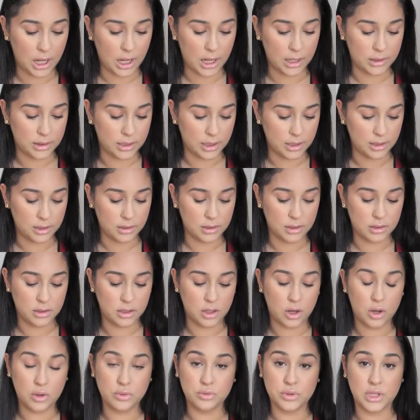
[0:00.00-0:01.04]
I think,
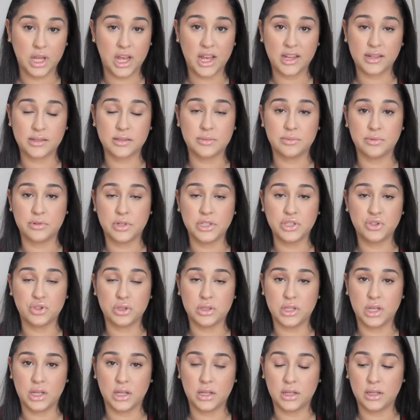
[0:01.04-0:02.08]
oh, the expiration
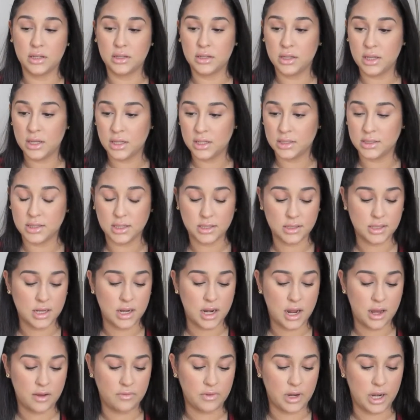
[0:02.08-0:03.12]
date. Doesn't
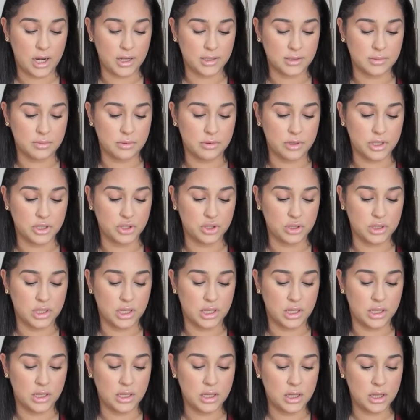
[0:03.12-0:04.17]
have an expiration
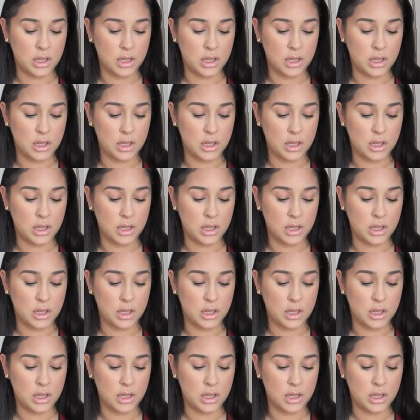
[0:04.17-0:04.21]
date.